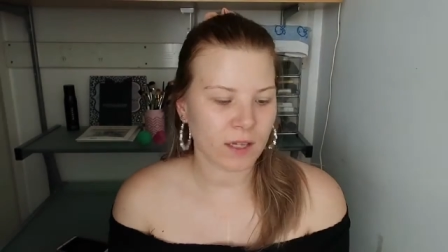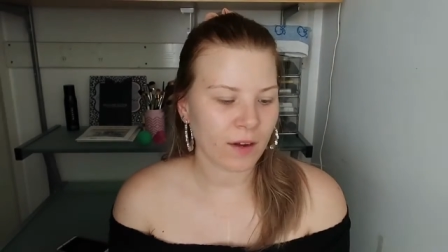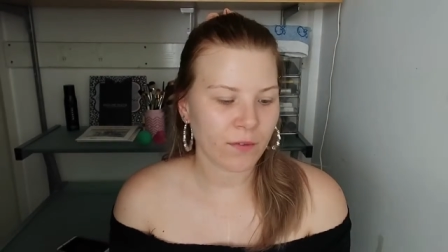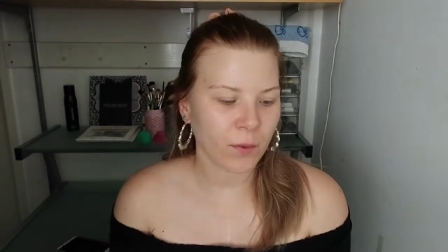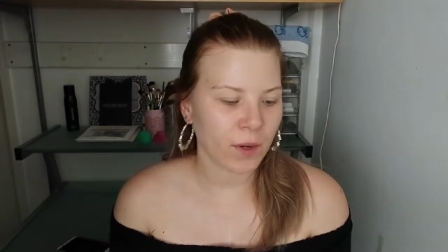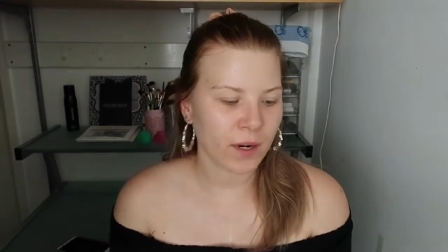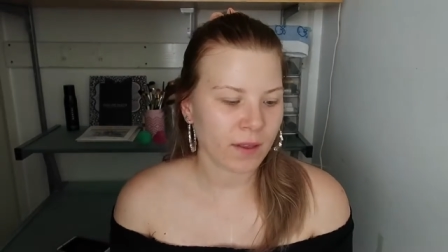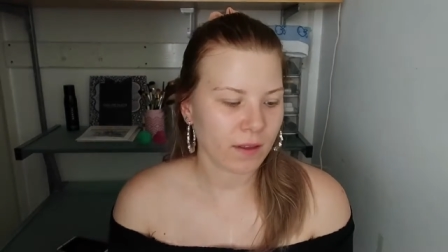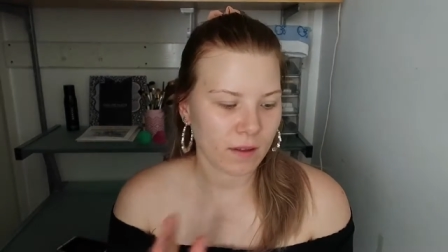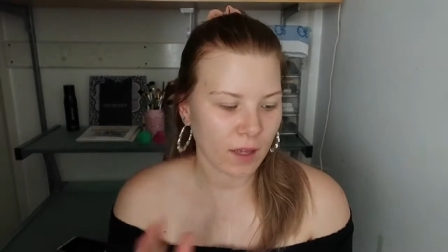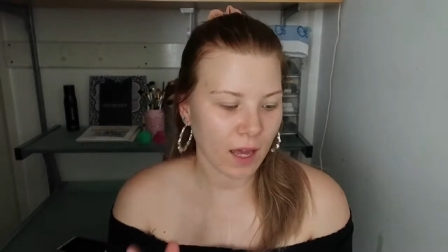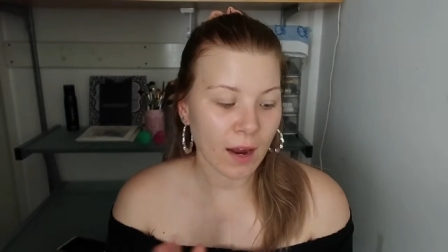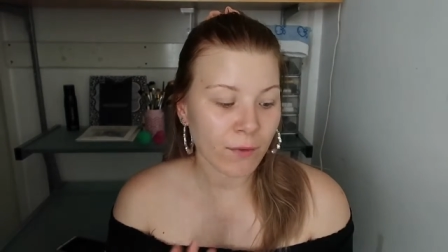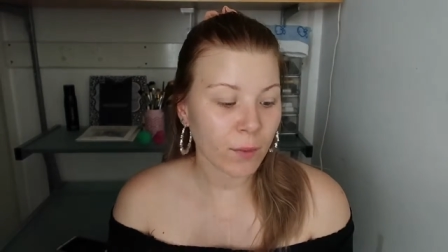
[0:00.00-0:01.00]
Everyone
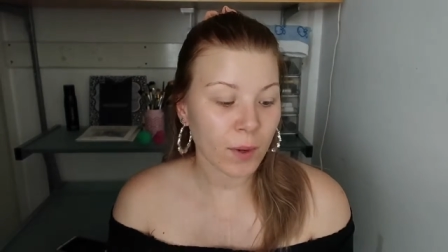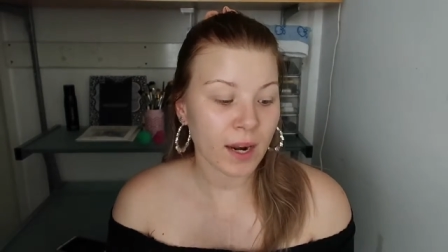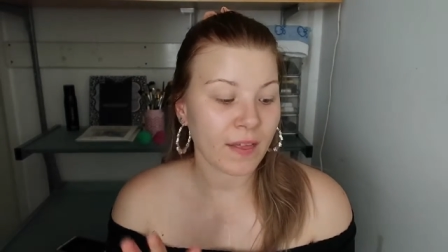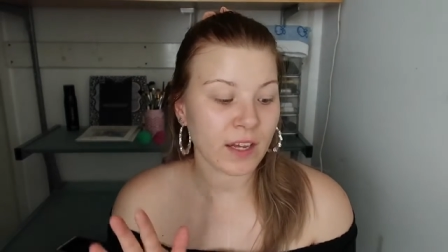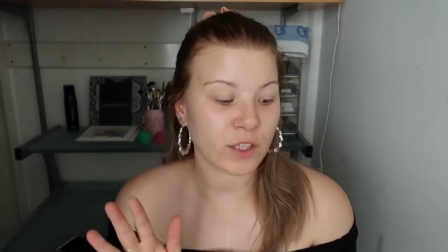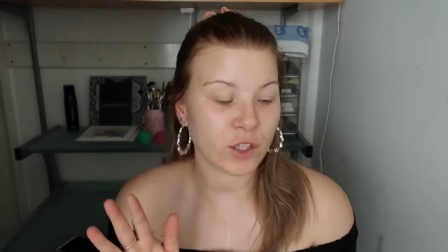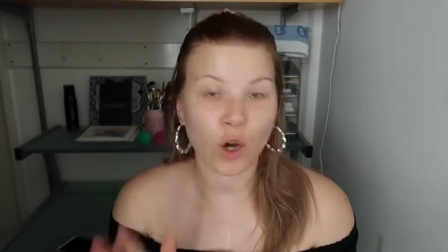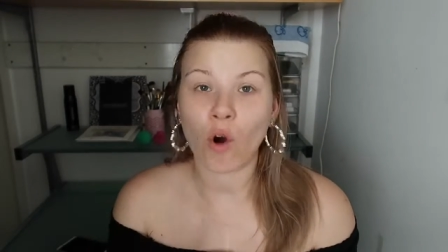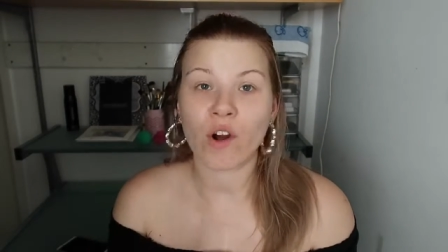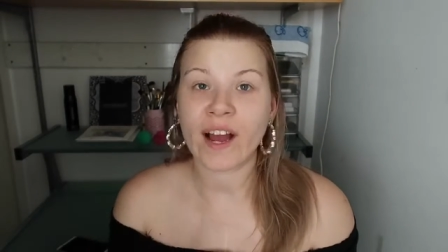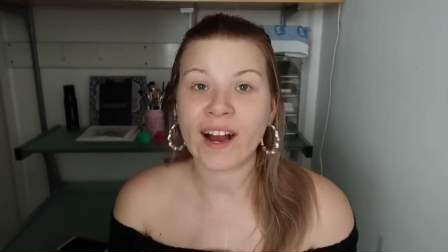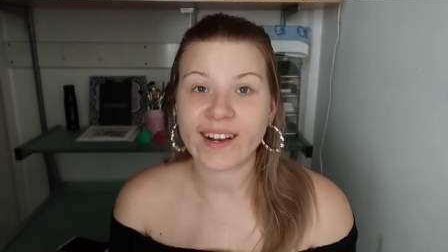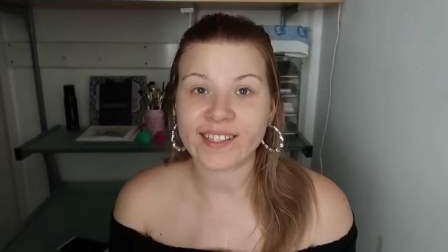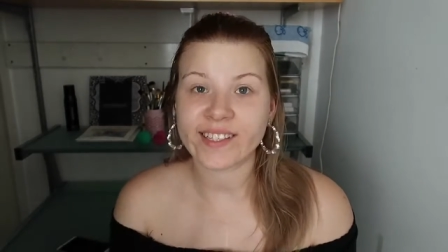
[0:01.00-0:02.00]
everyone and their
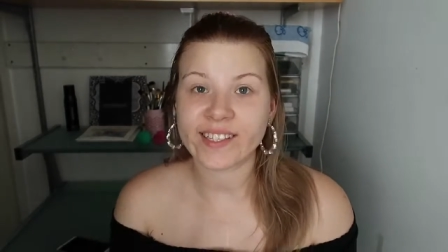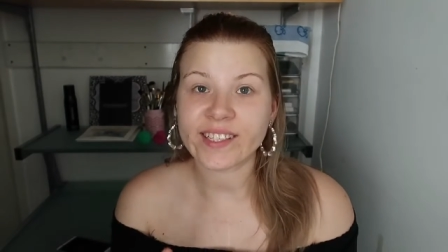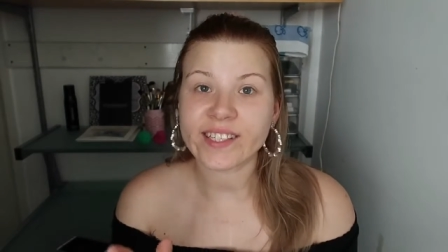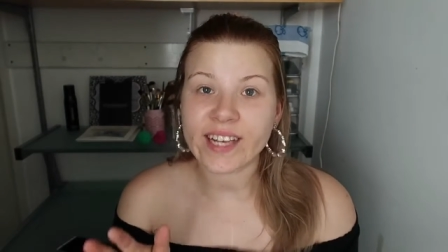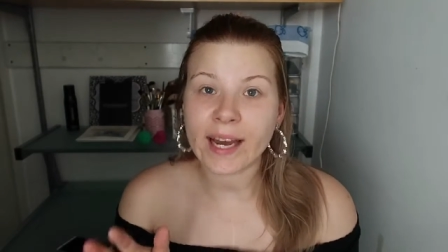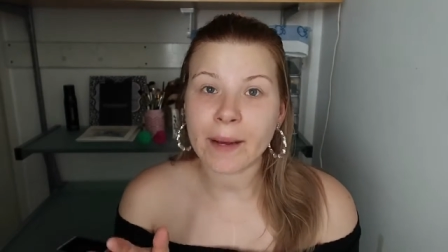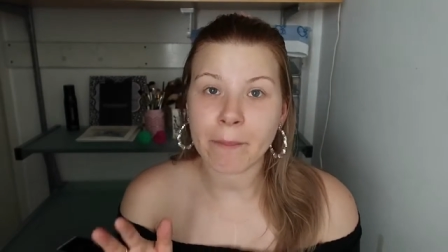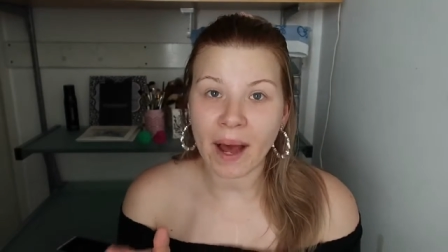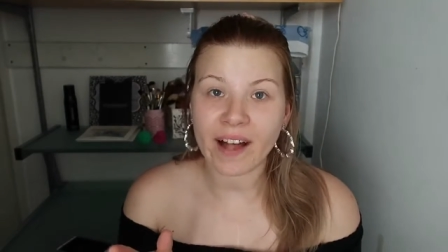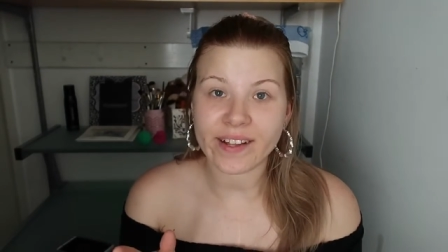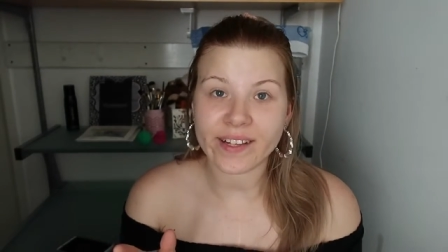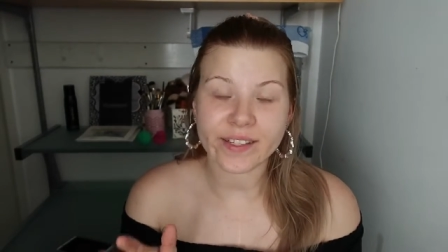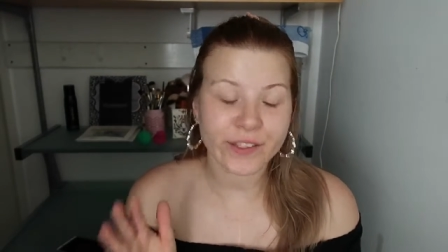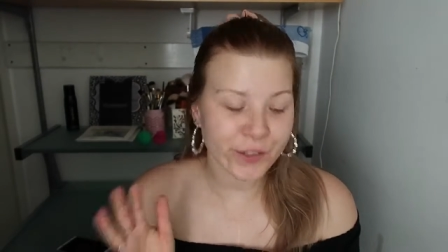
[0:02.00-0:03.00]
dog has this damn
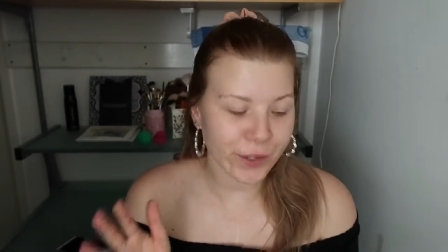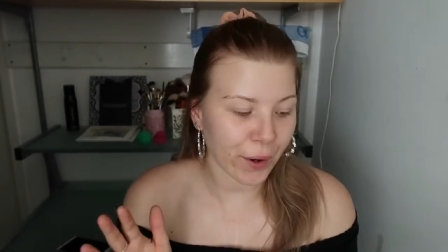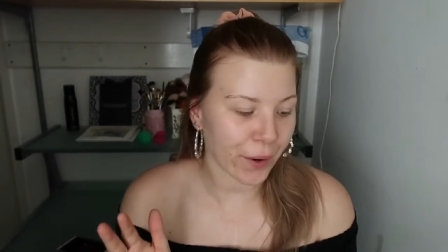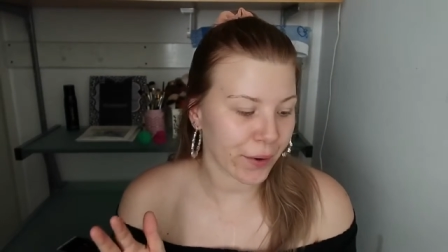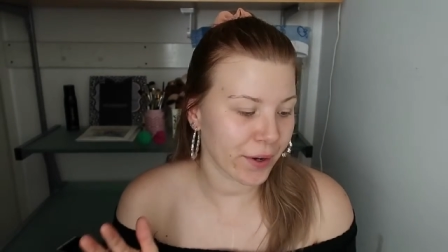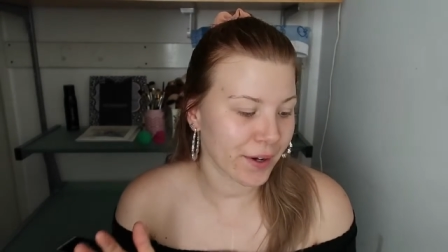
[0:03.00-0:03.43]
palette, so